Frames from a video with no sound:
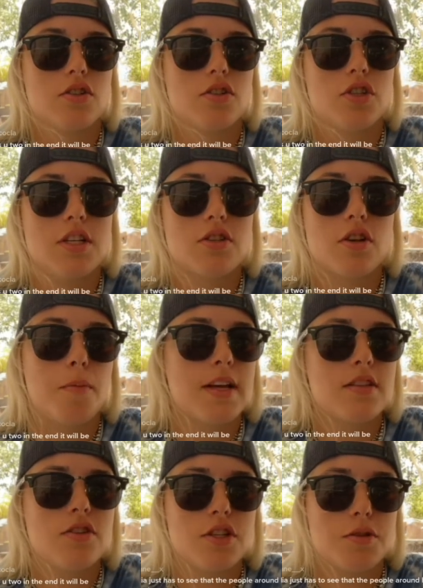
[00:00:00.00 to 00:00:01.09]
she saw
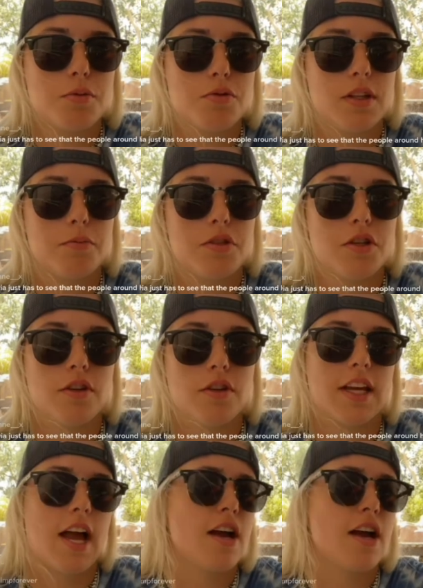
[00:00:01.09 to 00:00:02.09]
messages between them two, and, like,